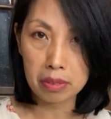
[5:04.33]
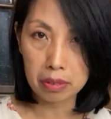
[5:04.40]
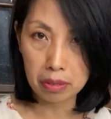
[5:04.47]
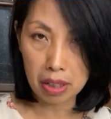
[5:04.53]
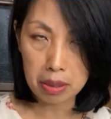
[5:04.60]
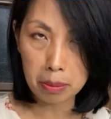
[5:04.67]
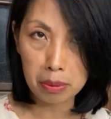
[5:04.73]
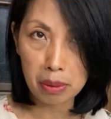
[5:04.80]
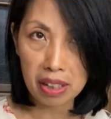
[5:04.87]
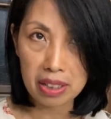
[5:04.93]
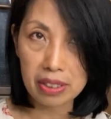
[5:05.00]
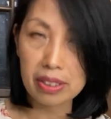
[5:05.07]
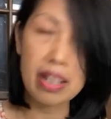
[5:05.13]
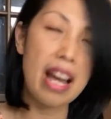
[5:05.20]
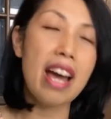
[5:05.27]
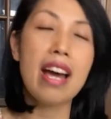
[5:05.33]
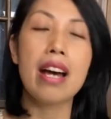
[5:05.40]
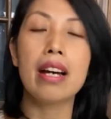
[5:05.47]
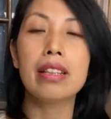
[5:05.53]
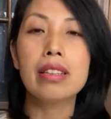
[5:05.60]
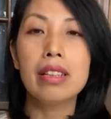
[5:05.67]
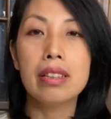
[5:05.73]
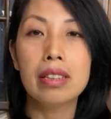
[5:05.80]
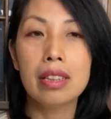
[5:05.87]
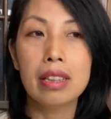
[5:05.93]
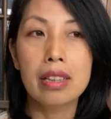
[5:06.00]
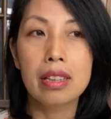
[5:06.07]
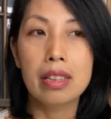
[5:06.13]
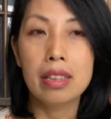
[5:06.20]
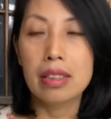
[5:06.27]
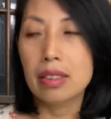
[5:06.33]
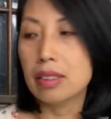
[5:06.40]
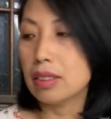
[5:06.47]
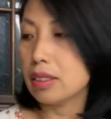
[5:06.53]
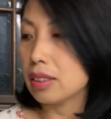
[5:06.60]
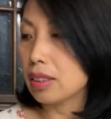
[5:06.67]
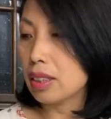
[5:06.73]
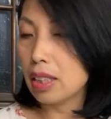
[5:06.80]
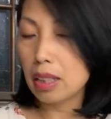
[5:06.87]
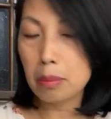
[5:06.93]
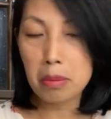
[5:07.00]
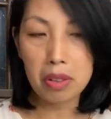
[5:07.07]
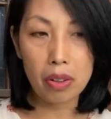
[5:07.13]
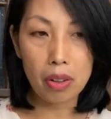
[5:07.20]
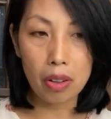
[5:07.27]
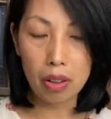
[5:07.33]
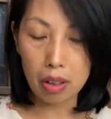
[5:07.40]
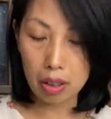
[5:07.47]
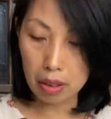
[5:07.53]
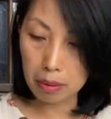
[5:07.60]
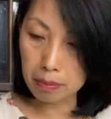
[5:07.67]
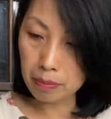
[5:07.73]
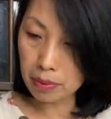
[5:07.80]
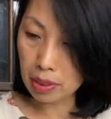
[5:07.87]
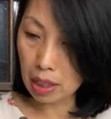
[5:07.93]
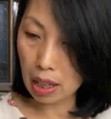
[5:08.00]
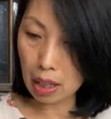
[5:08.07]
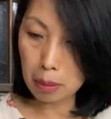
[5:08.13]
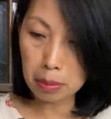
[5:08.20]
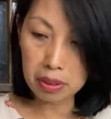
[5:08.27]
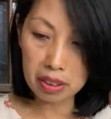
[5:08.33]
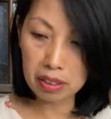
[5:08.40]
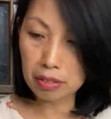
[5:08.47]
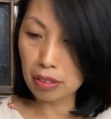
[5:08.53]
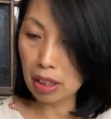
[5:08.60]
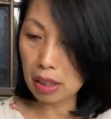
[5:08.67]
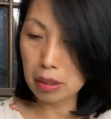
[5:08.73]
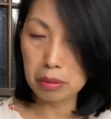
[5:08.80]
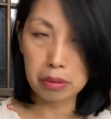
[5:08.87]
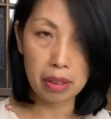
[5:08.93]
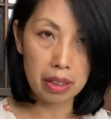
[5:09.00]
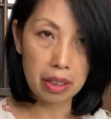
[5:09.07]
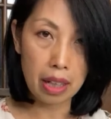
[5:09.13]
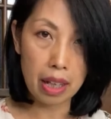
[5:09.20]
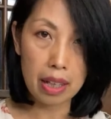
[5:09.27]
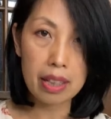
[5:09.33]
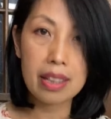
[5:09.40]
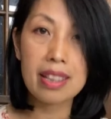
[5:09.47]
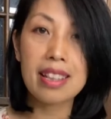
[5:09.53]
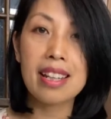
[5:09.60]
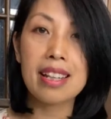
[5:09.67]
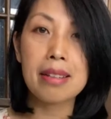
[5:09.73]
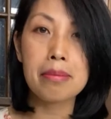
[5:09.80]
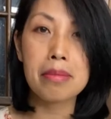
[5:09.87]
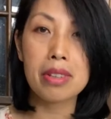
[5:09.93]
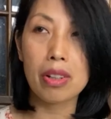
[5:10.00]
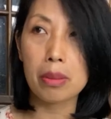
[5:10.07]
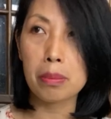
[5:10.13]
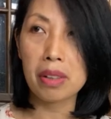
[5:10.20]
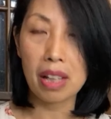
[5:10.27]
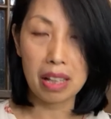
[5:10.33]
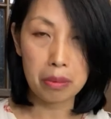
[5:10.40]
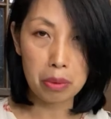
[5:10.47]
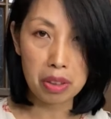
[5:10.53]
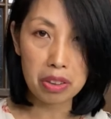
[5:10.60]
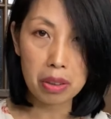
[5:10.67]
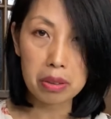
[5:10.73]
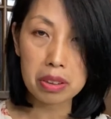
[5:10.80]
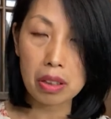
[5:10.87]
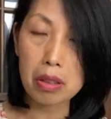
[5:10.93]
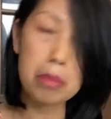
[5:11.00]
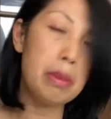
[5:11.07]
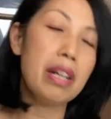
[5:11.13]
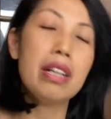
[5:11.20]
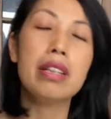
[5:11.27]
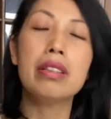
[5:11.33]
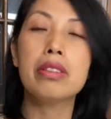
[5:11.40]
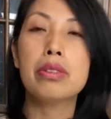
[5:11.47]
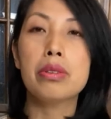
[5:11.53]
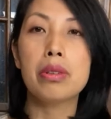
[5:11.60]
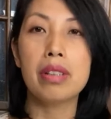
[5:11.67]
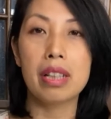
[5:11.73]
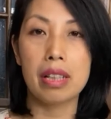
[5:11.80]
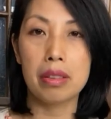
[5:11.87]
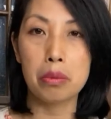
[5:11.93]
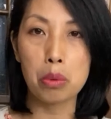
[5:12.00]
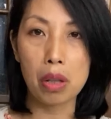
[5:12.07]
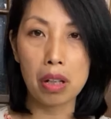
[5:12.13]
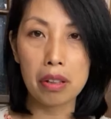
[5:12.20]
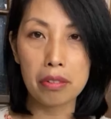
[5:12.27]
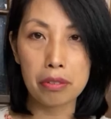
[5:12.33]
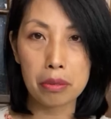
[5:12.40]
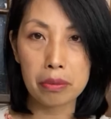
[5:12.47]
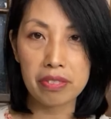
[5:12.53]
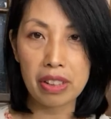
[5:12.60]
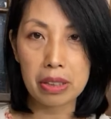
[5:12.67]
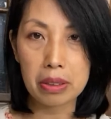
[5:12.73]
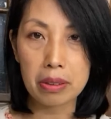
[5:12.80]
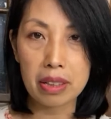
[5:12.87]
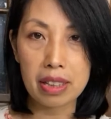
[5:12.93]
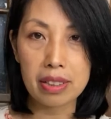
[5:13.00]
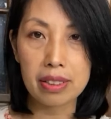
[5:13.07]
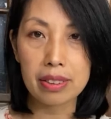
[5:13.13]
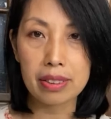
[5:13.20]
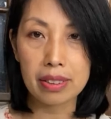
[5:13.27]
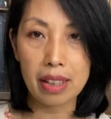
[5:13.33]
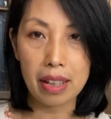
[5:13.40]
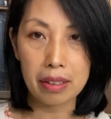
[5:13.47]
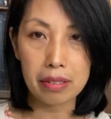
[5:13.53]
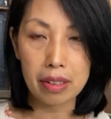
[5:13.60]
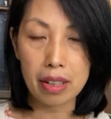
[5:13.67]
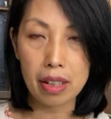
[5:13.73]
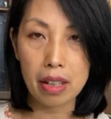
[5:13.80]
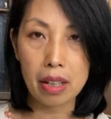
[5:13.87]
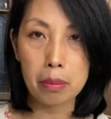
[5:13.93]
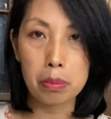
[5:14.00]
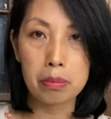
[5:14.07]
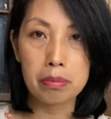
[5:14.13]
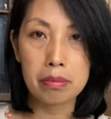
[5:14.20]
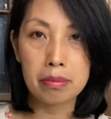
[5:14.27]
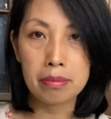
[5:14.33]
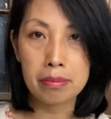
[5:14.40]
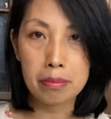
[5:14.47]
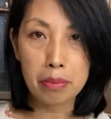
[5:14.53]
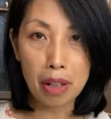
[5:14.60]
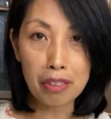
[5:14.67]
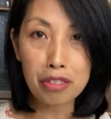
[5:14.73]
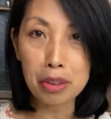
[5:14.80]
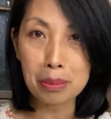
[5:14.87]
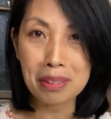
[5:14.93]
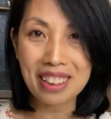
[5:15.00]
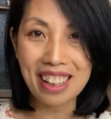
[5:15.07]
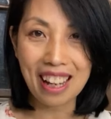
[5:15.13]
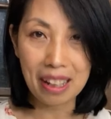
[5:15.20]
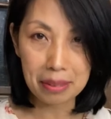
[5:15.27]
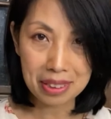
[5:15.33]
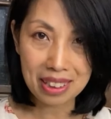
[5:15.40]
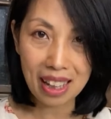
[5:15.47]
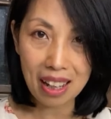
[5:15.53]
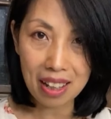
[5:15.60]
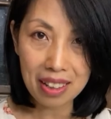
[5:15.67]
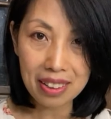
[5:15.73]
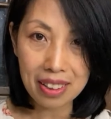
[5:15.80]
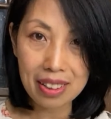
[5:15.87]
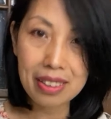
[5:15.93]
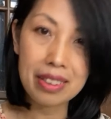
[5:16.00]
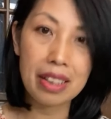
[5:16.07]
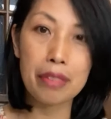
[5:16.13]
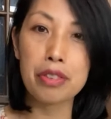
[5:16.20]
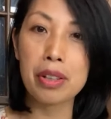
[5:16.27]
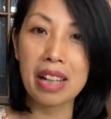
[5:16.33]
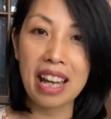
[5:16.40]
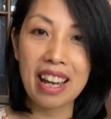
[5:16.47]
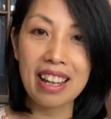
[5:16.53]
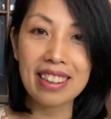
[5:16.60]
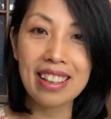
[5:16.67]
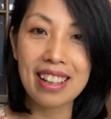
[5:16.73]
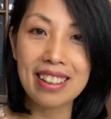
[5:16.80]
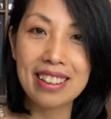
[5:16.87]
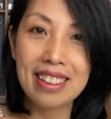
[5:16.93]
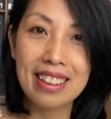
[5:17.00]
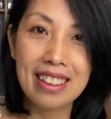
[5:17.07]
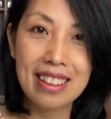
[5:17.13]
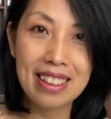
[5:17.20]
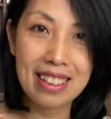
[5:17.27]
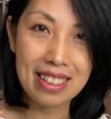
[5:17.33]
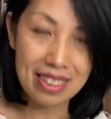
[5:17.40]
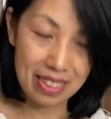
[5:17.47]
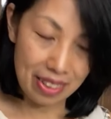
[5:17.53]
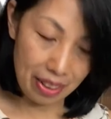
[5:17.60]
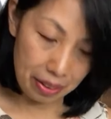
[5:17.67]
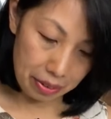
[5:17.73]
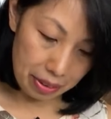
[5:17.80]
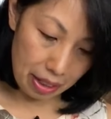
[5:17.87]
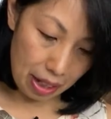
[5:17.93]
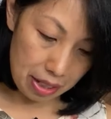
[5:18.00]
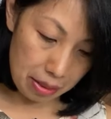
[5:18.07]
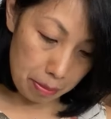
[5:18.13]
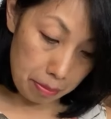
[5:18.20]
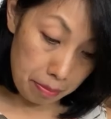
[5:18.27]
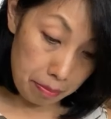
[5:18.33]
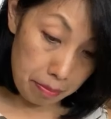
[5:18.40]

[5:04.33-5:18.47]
respirator, and keep your air purifier running, keep your windows open, do it in well ventilated area, preferably outside if you can. So that's